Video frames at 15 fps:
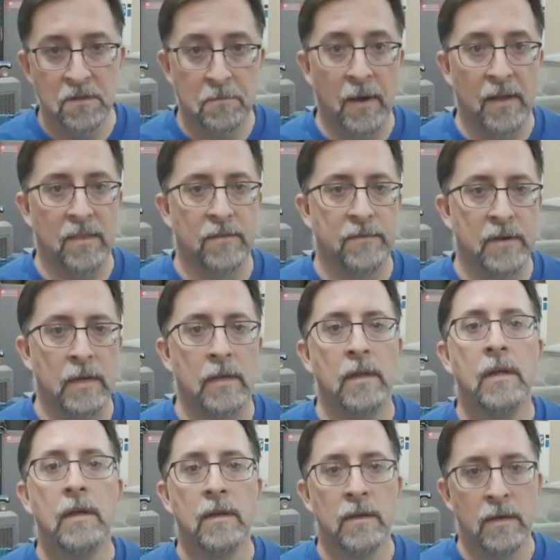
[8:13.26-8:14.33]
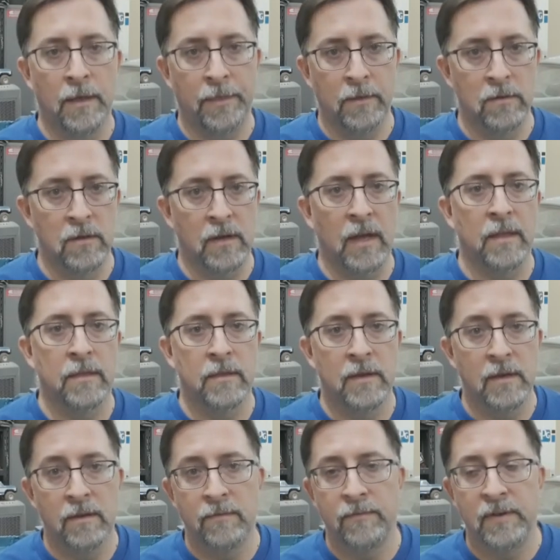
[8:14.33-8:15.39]
inspect the VIN, and they'll look at the
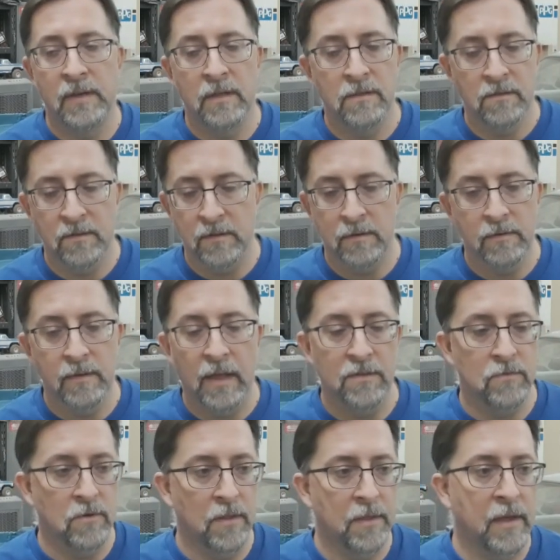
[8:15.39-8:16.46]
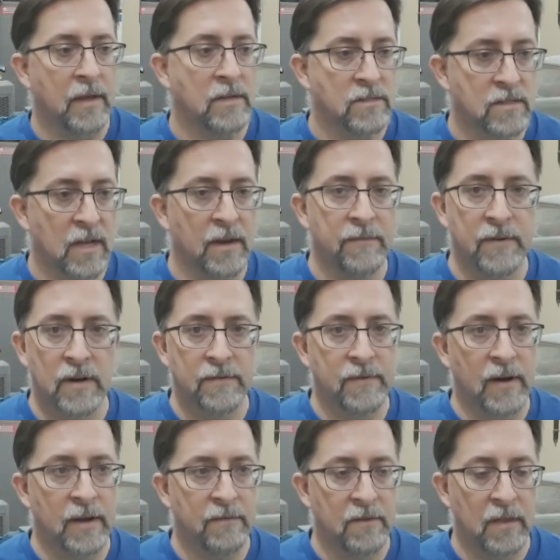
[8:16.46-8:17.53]
hidden VINs and that sort of thing, just to kind of
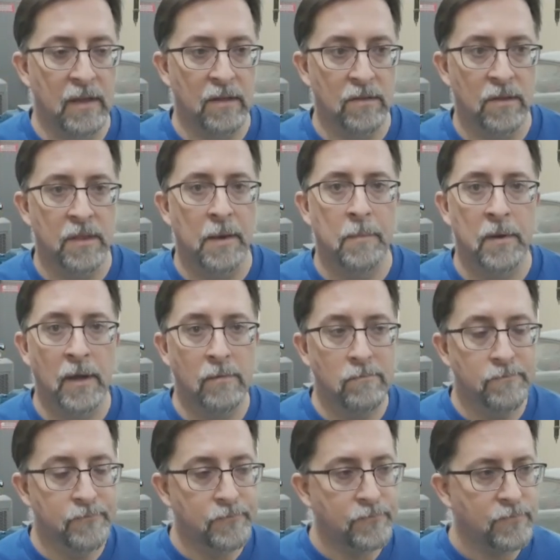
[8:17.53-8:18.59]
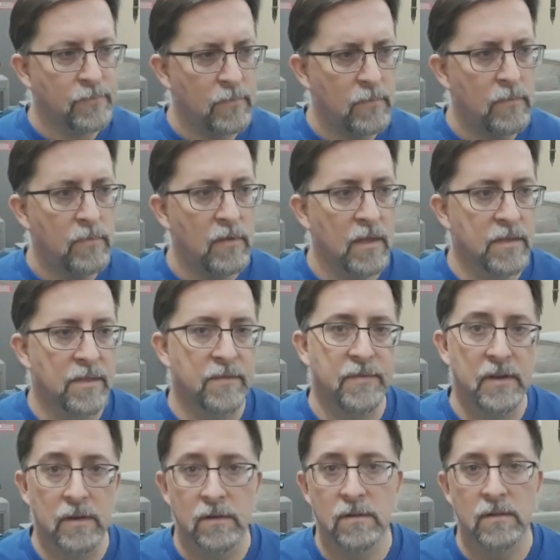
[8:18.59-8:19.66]
verify everything's on the up and up, that the
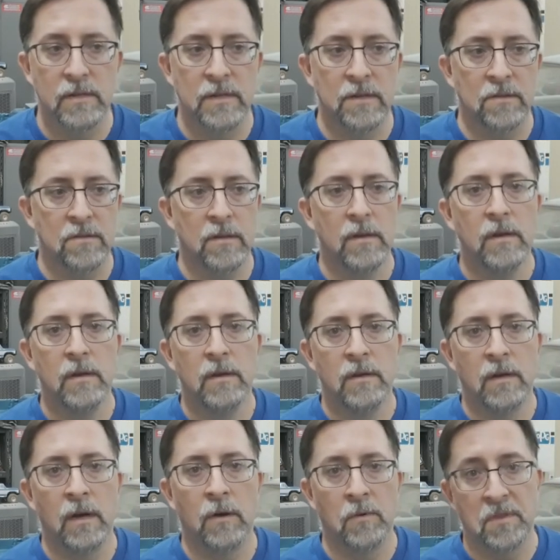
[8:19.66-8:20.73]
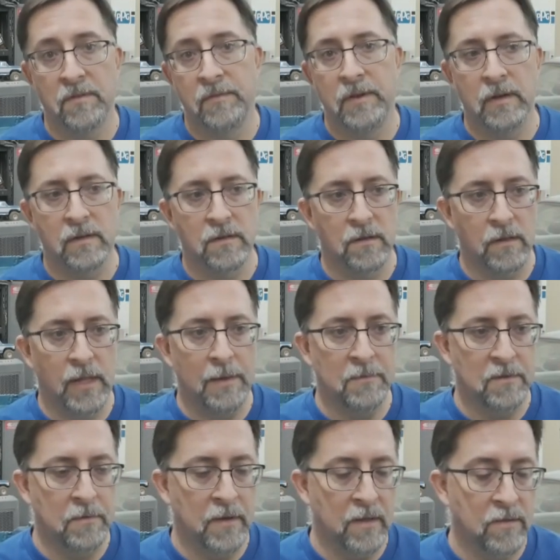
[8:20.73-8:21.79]
vehicle is what the vehicle claims
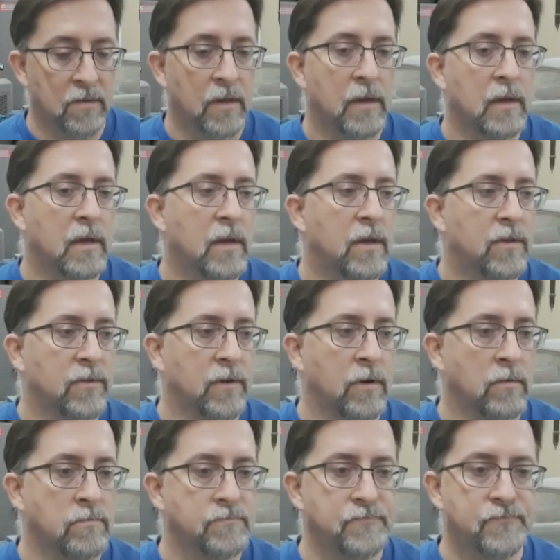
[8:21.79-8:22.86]
it is. So